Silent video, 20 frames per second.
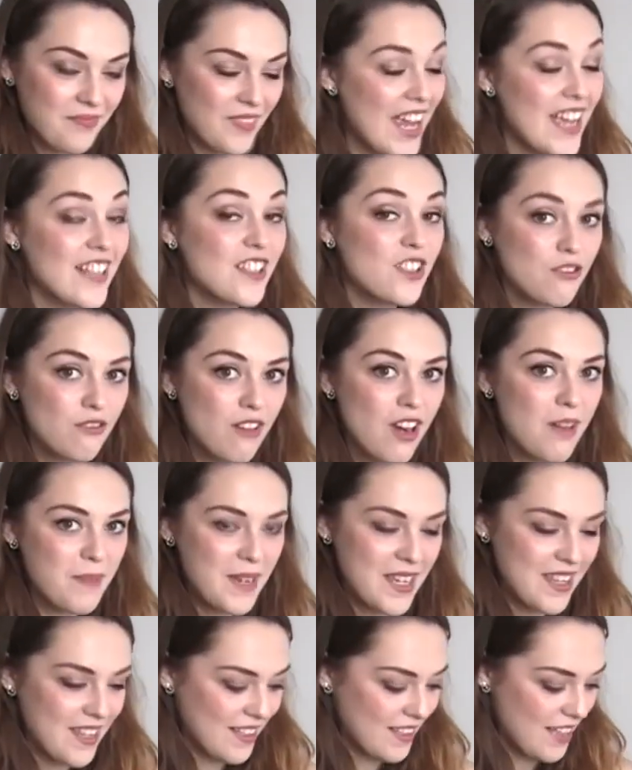It's
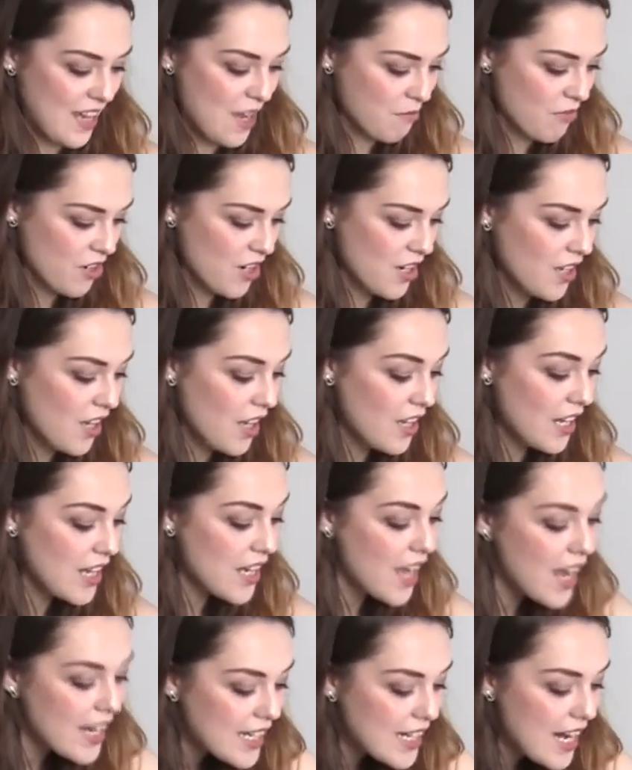grubby, this camera.
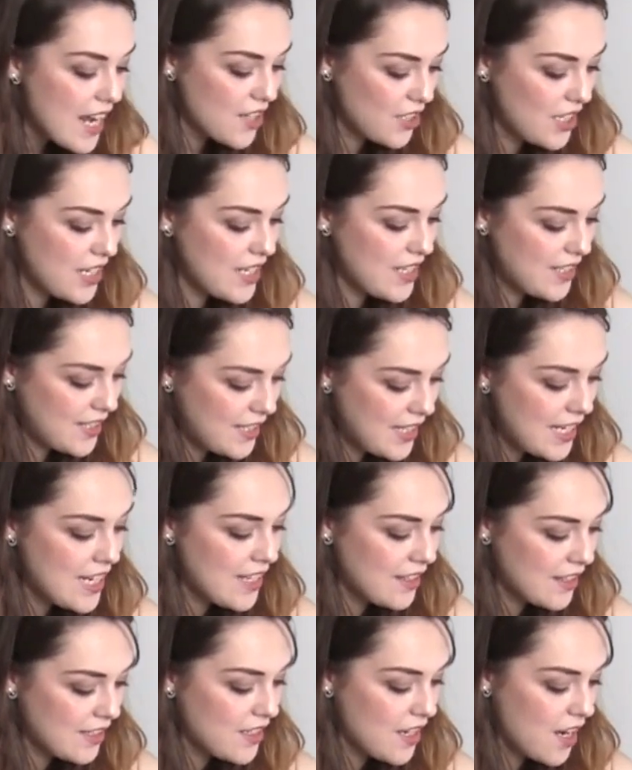Like, I can actually
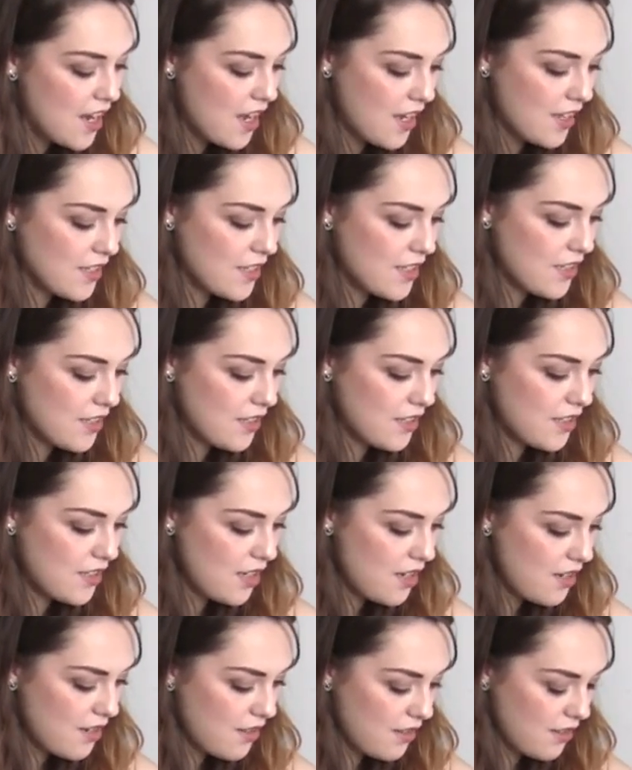see the dirt.
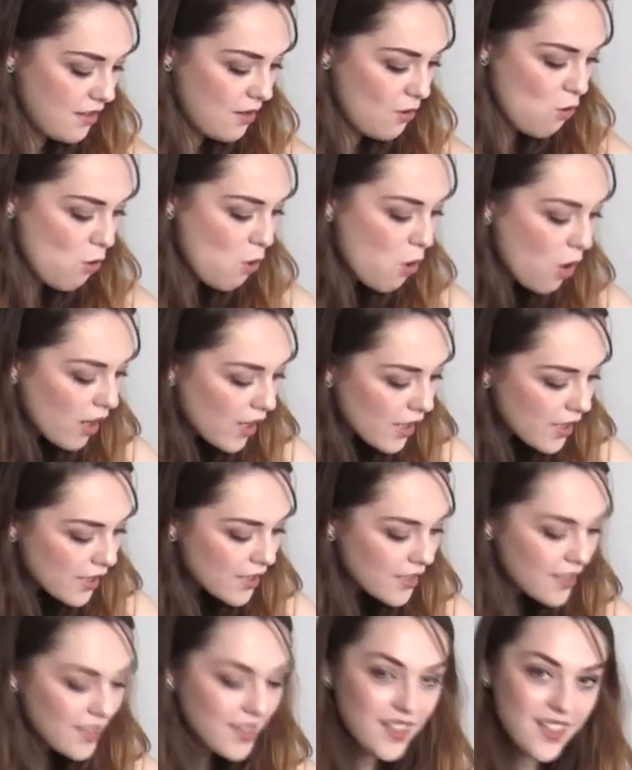So, oh,
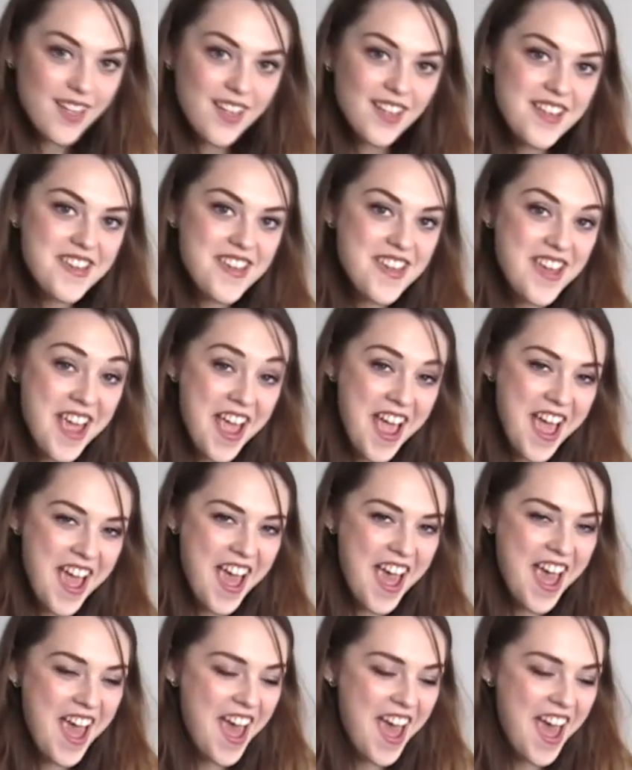yeah.